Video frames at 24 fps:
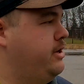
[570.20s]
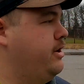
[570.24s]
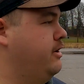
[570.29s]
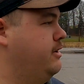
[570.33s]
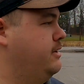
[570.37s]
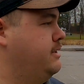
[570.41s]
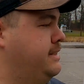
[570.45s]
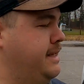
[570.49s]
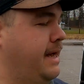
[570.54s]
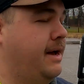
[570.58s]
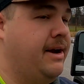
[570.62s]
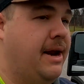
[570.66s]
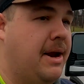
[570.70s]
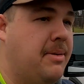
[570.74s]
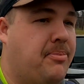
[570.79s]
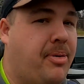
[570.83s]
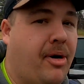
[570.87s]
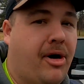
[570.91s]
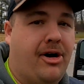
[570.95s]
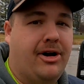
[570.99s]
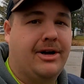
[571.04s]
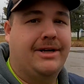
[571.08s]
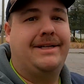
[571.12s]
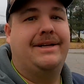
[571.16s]
Turns out I
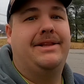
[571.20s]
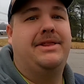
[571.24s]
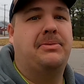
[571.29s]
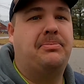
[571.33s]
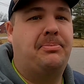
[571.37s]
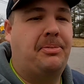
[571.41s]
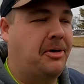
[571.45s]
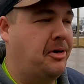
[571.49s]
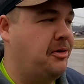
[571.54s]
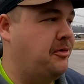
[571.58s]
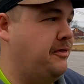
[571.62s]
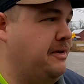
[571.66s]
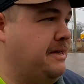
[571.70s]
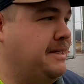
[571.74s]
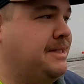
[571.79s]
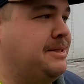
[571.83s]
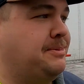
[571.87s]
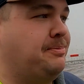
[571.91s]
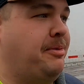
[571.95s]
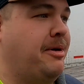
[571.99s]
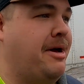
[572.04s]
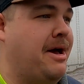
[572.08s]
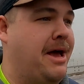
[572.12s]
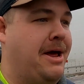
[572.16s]
parked in the perfect
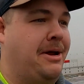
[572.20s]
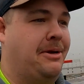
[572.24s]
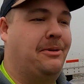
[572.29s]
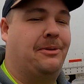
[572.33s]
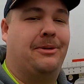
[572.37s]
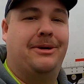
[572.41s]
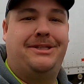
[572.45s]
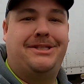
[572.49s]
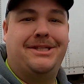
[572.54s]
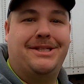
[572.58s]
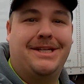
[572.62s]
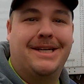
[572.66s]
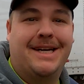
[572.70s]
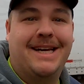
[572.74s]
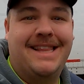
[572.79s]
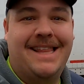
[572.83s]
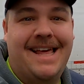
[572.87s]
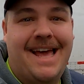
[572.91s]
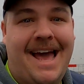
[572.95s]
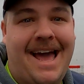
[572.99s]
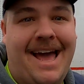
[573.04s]
spot. Would you look at